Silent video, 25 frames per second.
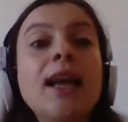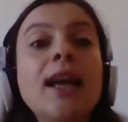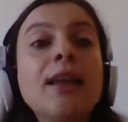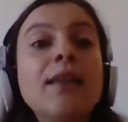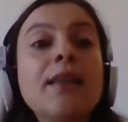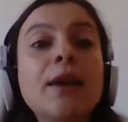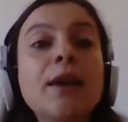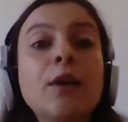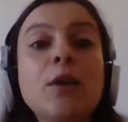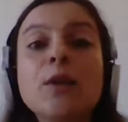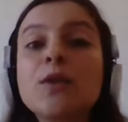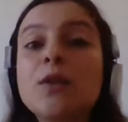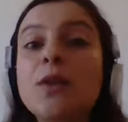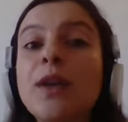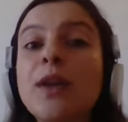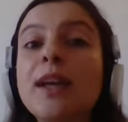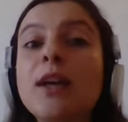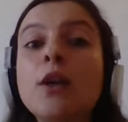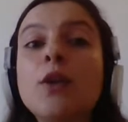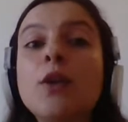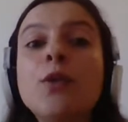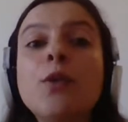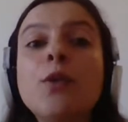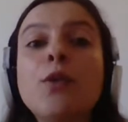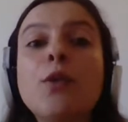They also
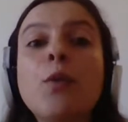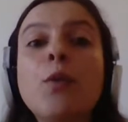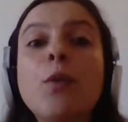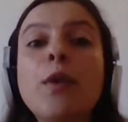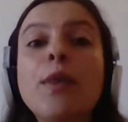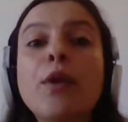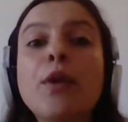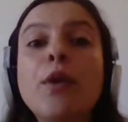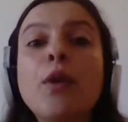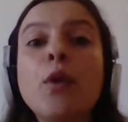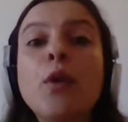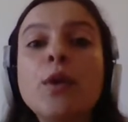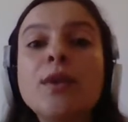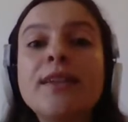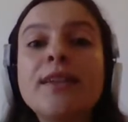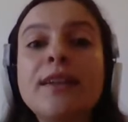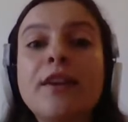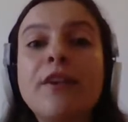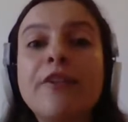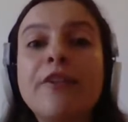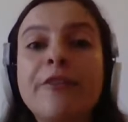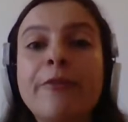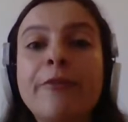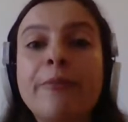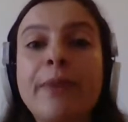include the withholding
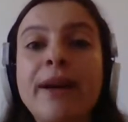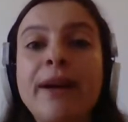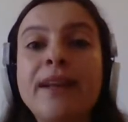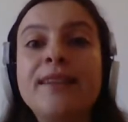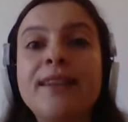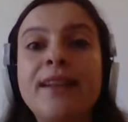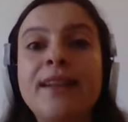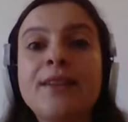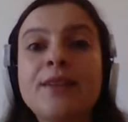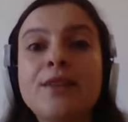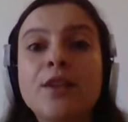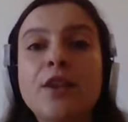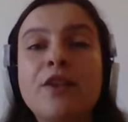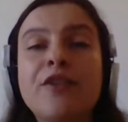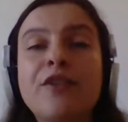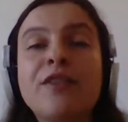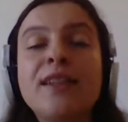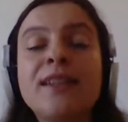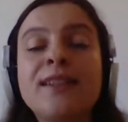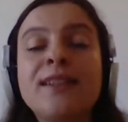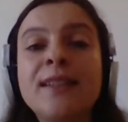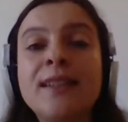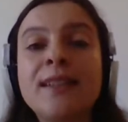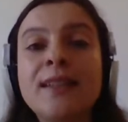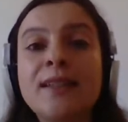of bodies of
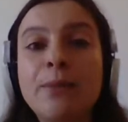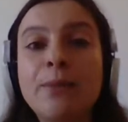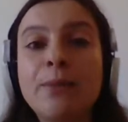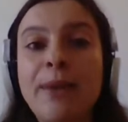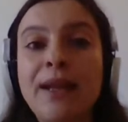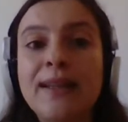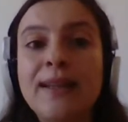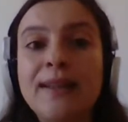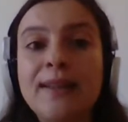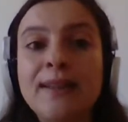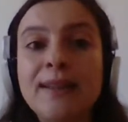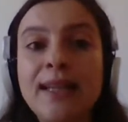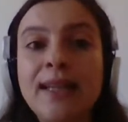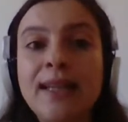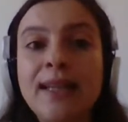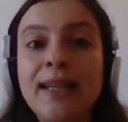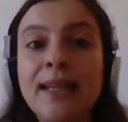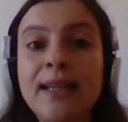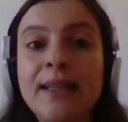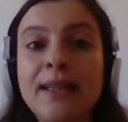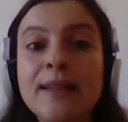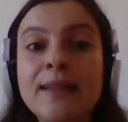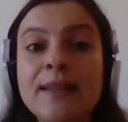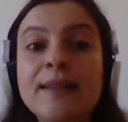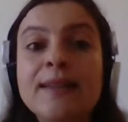deceased
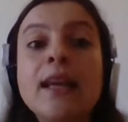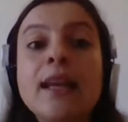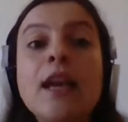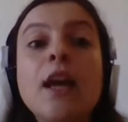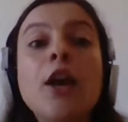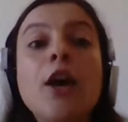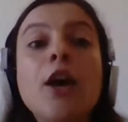Palestinians,